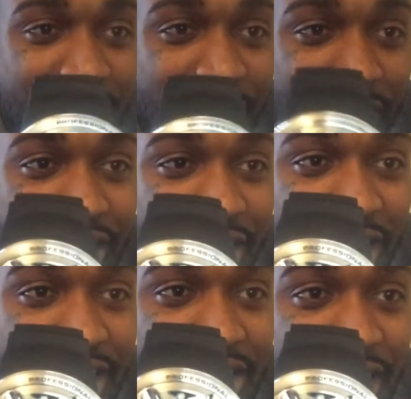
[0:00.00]
So this
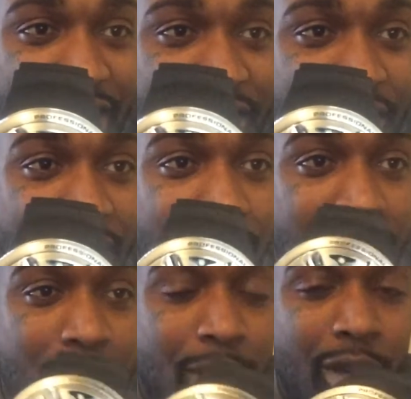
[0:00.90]
thing is nice.
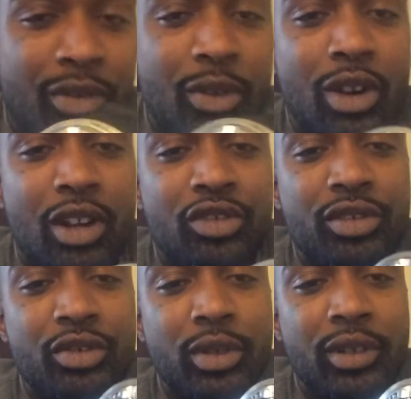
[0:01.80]
It's about
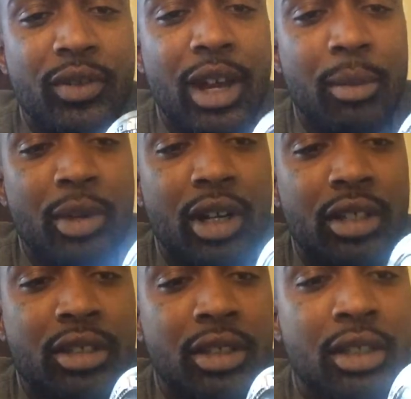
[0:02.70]

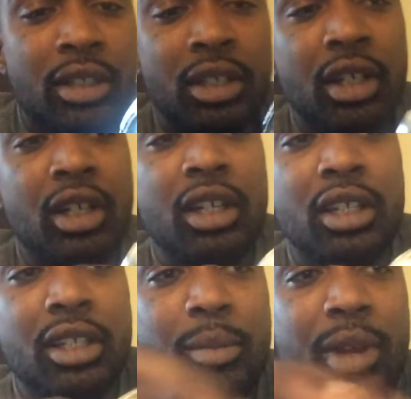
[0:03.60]
$425,
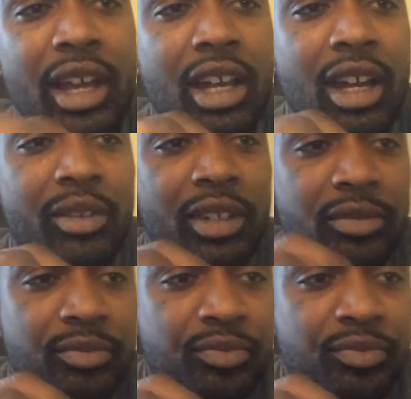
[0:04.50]
the back of it,